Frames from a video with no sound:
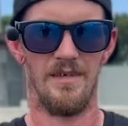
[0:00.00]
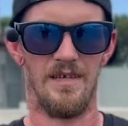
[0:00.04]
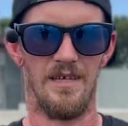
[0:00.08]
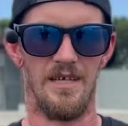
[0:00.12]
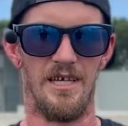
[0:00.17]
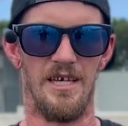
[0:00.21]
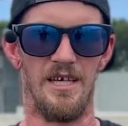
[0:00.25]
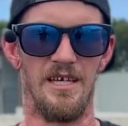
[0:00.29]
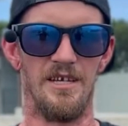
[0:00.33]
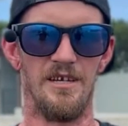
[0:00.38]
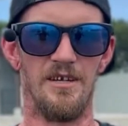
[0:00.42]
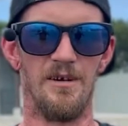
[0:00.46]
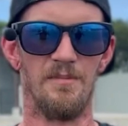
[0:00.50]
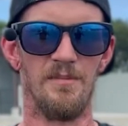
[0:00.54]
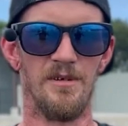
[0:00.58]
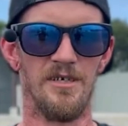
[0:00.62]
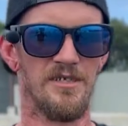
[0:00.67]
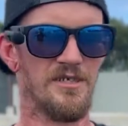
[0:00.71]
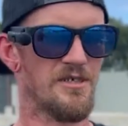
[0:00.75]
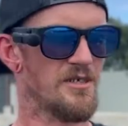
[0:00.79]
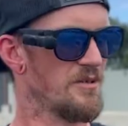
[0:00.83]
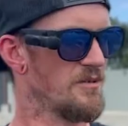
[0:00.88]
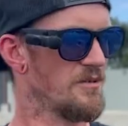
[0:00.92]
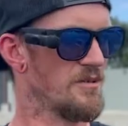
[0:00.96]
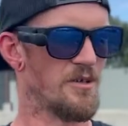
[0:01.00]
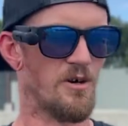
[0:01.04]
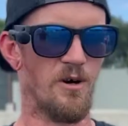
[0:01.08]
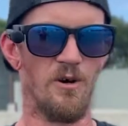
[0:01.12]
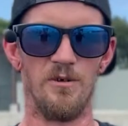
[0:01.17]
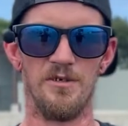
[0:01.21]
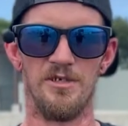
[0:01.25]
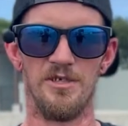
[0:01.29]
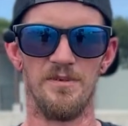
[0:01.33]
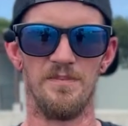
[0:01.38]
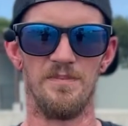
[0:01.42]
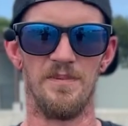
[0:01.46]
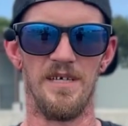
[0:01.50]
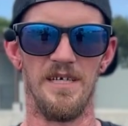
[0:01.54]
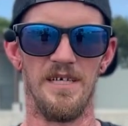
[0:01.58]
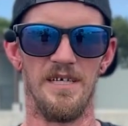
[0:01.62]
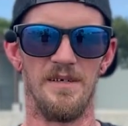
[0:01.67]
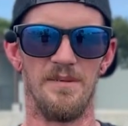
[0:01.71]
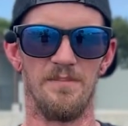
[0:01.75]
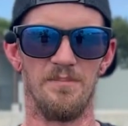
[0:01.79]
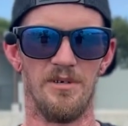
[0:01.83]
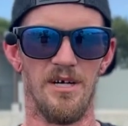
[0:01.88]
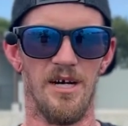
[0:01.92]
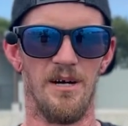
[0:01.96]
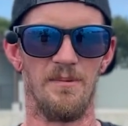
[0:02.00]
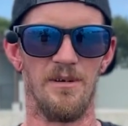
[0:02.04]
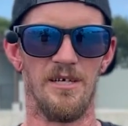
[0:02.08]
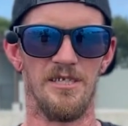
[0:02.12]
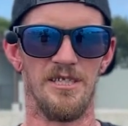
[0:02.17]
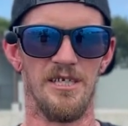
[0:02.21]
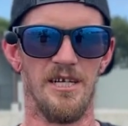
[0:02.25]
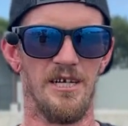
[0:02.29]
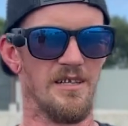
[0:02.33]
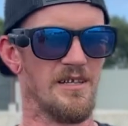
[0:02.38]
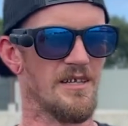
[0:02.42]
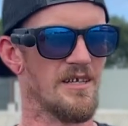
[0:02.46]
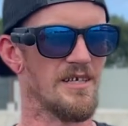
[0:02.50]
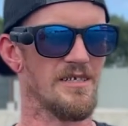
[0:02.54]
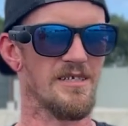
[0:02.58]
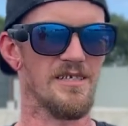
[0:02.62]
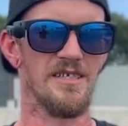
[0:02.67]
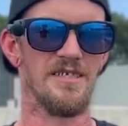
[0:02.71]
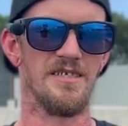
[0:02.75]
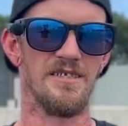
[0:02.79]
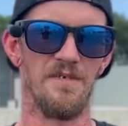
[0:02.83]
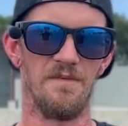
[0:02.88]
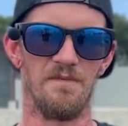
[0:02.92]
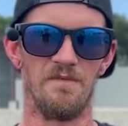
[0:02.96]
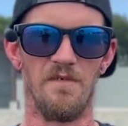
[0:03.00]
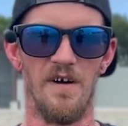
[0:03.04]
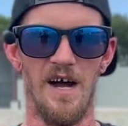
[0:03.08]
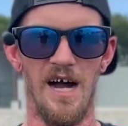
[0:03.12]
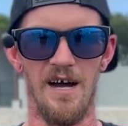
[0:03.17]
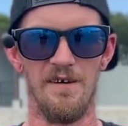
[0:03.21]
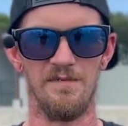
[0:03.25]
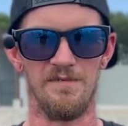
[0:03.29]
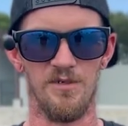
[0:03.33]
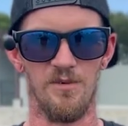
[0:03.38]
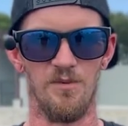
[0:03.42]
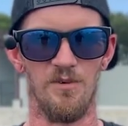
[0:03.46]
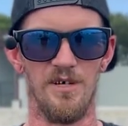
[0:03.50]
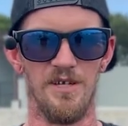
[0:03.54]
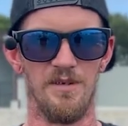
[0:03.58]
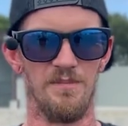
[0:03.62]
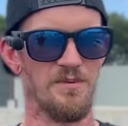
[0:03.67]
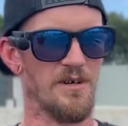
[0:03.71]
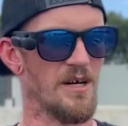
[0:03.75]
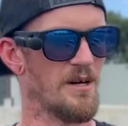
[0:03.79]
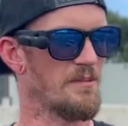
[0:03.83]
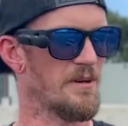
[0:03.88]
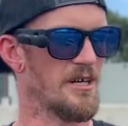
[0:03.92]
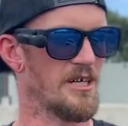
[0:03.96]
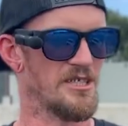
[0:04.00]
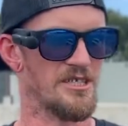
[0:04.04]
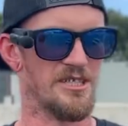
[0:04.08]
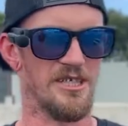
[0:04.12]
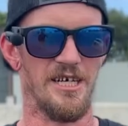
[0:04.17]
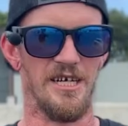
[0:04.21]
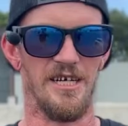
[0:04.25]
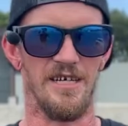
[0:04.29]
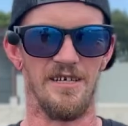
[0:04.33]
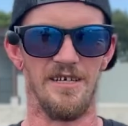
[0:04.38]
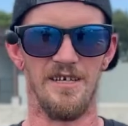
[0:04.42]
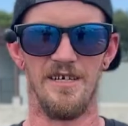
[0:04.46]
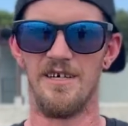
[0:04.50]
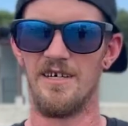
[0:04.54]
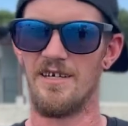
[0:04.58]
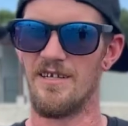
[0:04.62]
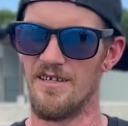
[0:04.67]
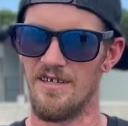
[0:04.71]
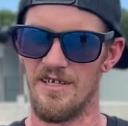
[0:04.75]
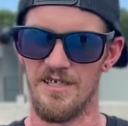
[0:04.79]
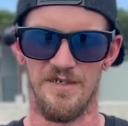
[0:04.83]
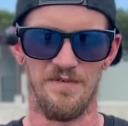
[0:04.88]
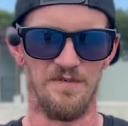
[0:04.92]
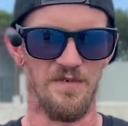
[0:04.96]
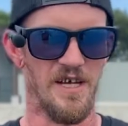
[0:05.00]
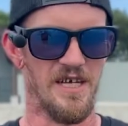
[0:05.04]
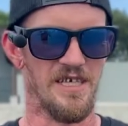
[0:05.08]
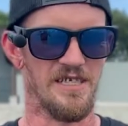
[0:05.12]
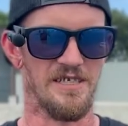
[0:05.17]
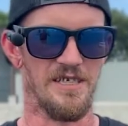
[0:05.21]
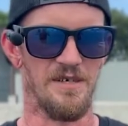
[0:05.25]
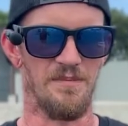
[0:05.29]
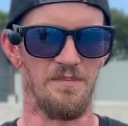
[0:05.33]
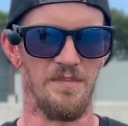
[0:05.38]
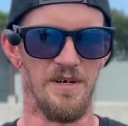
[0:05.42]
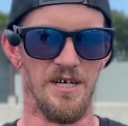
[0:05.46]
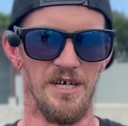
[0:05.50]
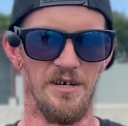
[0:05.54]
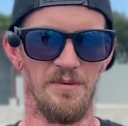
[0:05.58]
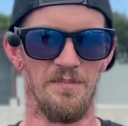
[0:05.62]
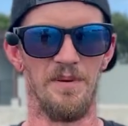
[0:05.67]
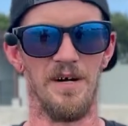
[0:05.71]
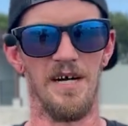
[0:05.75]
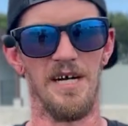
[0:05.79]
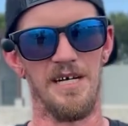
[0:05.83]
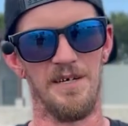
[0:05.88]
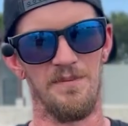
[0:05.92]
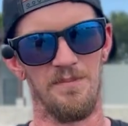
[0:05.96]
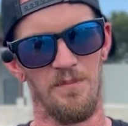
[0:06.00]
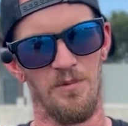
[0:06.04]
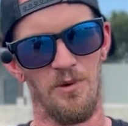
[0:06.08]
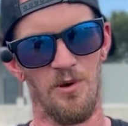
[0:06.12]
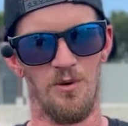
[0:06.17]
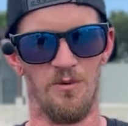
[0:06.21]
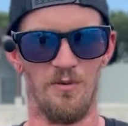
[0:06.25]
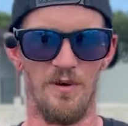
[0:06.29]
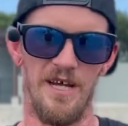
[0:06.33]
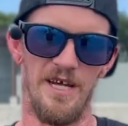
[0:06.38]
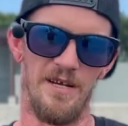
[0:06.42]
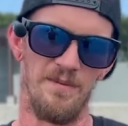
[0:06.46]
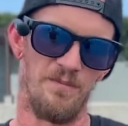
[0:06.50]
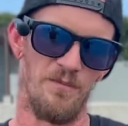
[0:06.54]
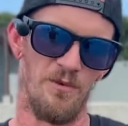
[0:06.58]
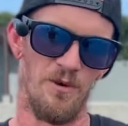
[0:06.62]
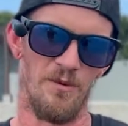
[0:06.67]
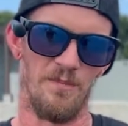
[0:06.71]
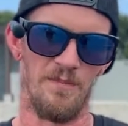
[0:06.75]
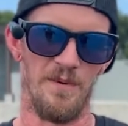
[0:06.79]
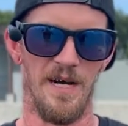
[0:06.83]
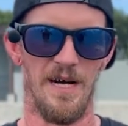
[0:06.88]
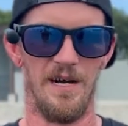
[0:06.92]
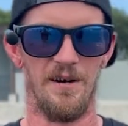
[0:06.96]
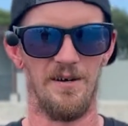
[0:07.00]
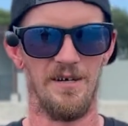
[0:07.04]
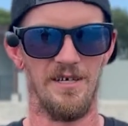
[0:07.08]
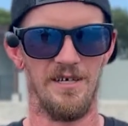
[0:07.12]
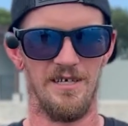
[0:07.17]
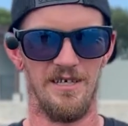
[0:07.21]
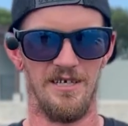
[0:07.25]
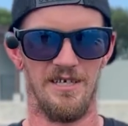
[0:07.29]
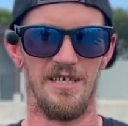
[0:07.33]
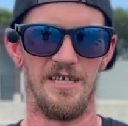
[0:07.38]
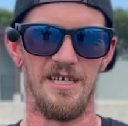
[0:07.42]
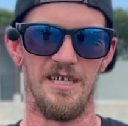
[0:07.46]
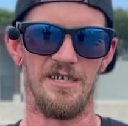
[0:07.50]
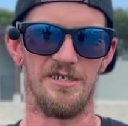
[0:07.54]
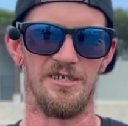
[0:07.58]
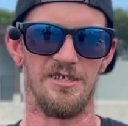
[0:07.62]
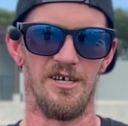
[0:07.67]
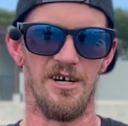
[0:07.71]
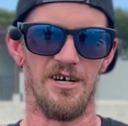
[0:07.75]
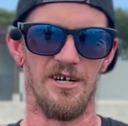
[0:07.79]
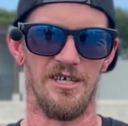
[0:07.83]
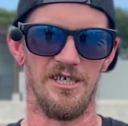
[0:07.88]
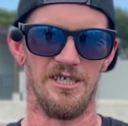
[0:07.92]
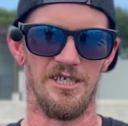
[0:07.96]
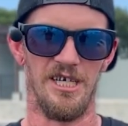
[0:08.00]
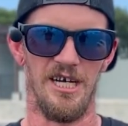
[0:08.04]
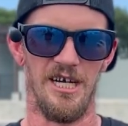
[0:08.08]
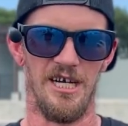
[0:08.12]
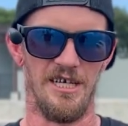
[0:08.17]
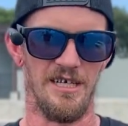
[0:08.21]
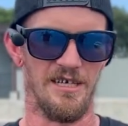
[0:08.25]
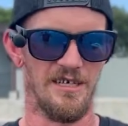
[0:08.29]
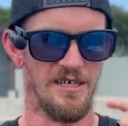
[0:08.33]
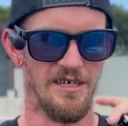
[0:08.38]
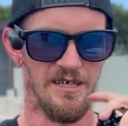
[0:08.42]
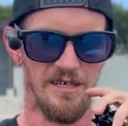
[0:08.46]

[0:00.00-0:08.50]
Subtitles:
Kit number 2, the Ultra B primary chain. This is the 520 primary chain. Let's face it, bigger bike, more weight, more power, you need a stronger chain.